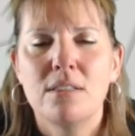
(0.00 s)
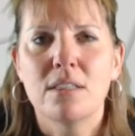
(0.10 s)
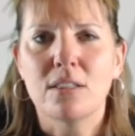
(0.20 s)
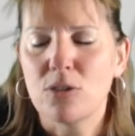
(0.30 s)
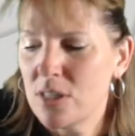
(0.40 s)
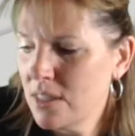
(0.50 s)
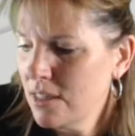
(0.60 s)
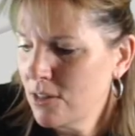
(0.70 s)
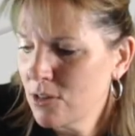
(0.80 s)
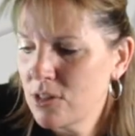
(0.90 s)
to
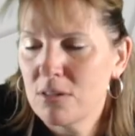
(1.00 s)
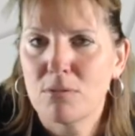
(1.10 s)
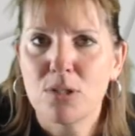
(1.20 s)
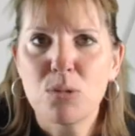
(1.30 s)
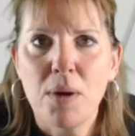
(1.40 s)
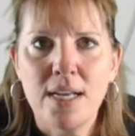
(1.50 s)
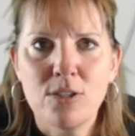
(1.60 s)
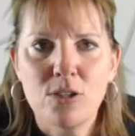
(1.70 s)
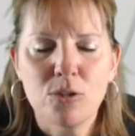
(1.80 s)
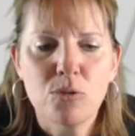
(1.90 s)
critique or to
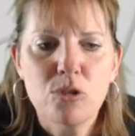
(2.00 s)
respond to.